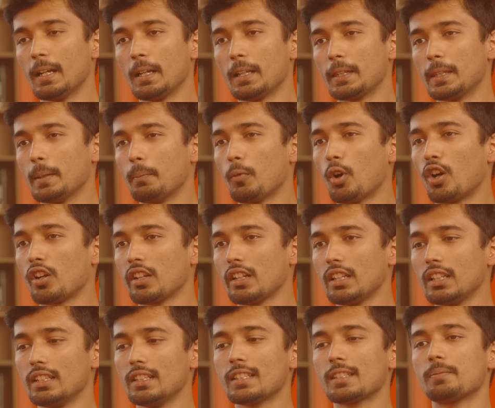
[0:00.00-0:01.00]
the
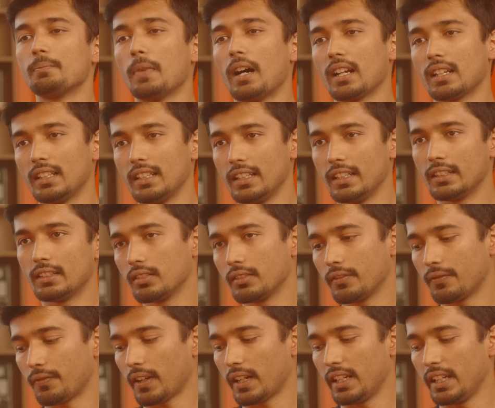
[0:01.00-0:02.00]
model is smartly
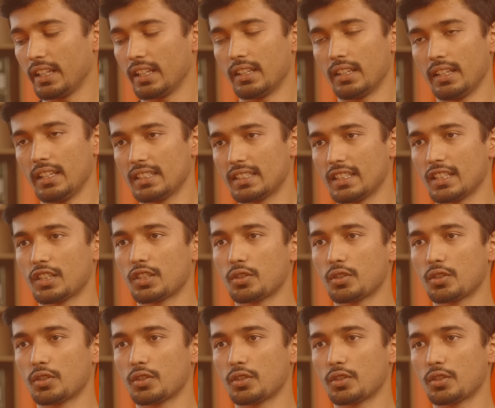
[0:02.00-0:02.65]
finding a reasons